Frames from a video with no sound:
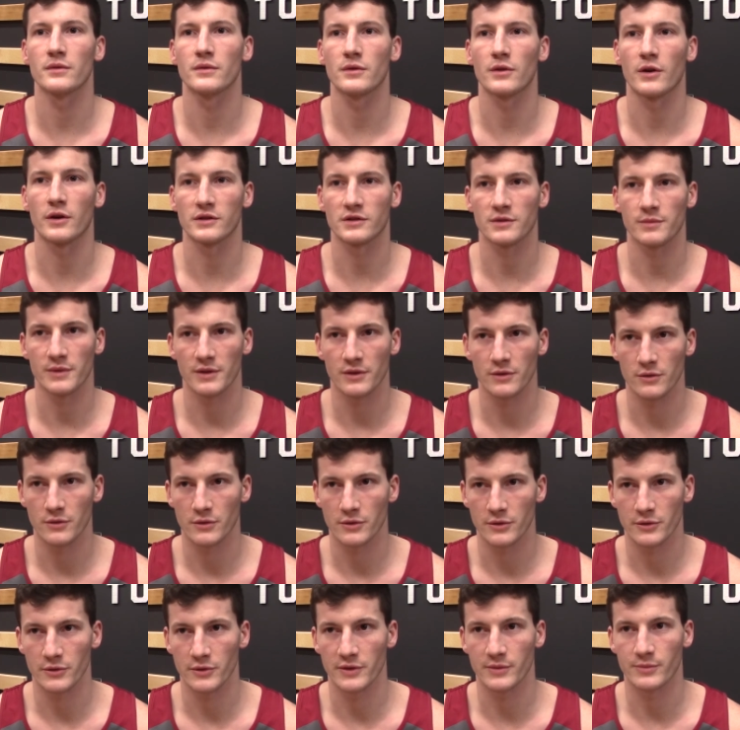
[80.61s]
Talked to me through
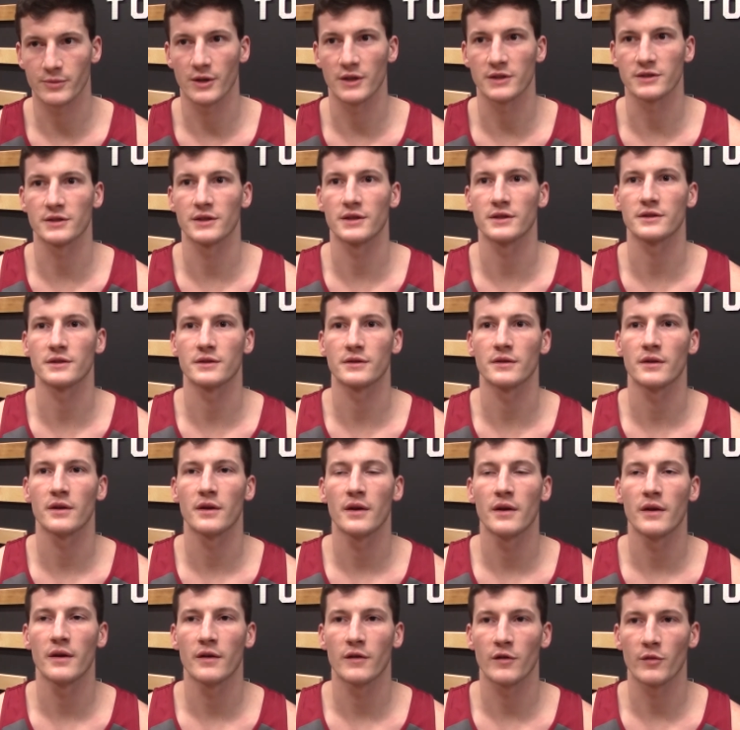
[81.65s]
the recruiting process, and
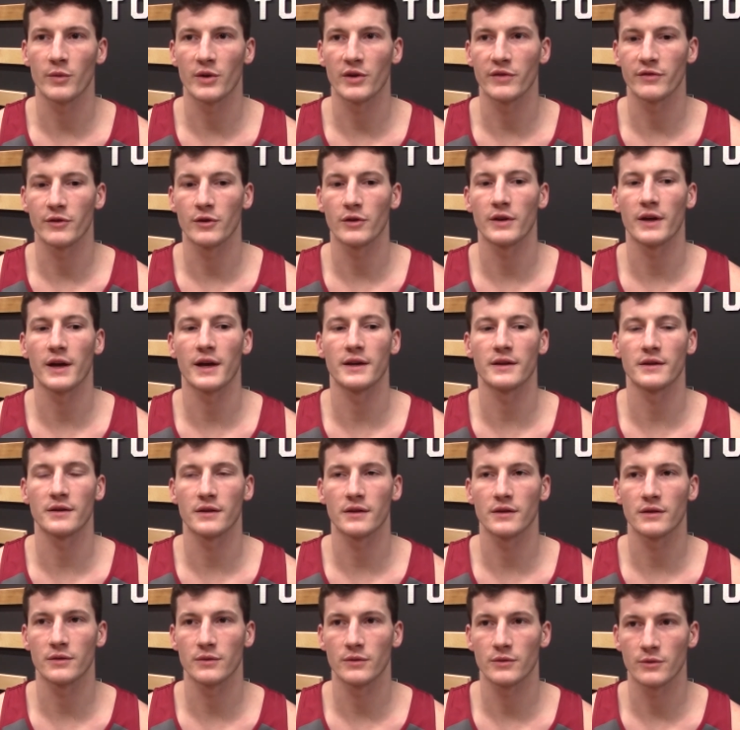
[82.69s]
for me to fill that
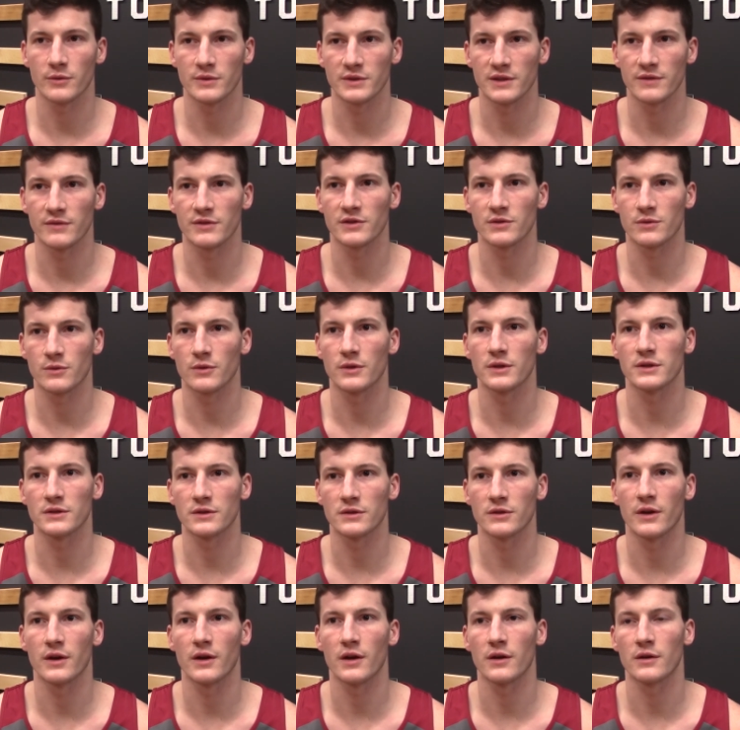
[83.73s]
and to receive this award is a
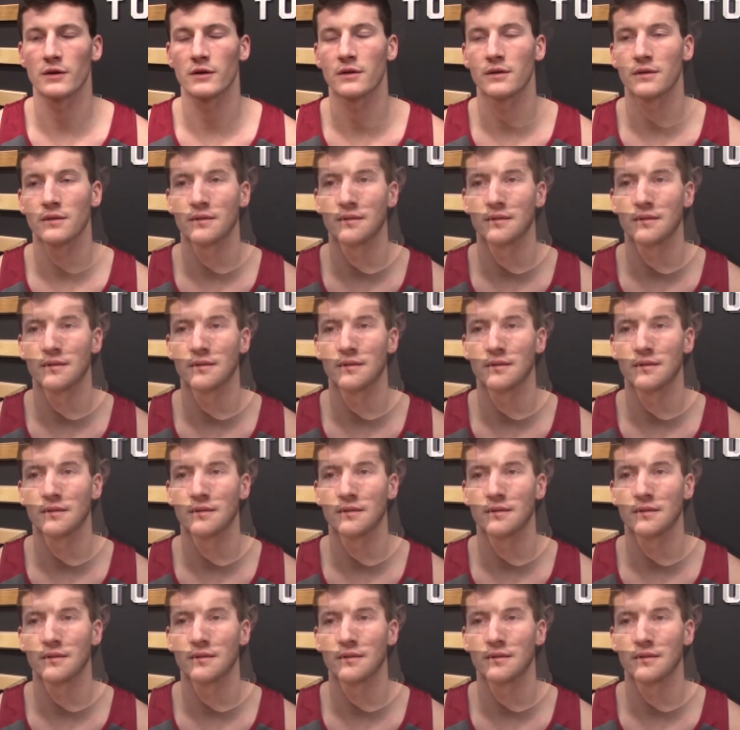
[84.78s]
great honor.